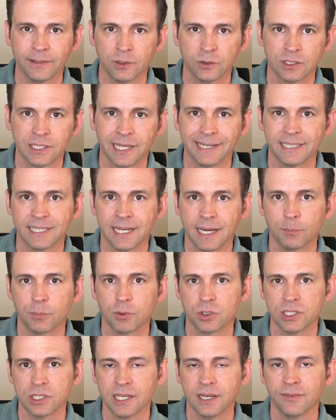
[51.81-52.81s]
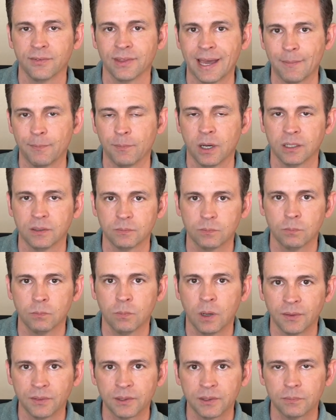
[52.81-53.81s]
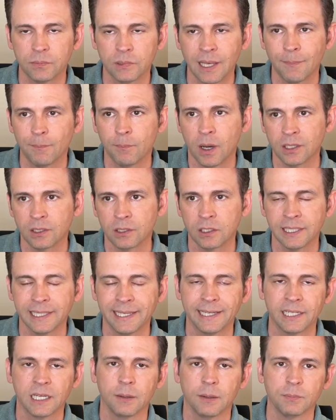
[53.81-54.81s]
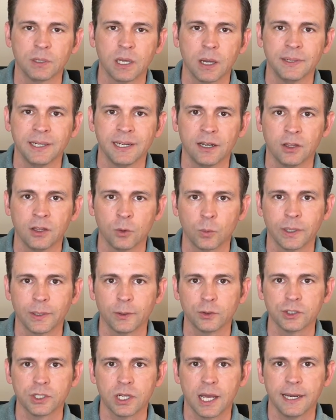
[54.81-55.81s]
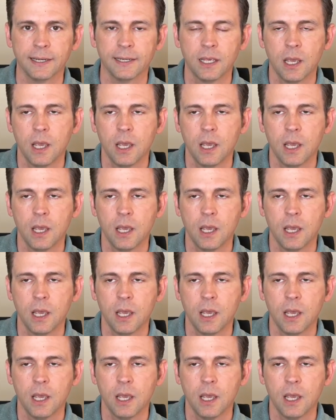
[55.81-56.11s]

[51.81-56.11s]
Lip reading: They'll take 10% of that that monthly income coming in on the rental side.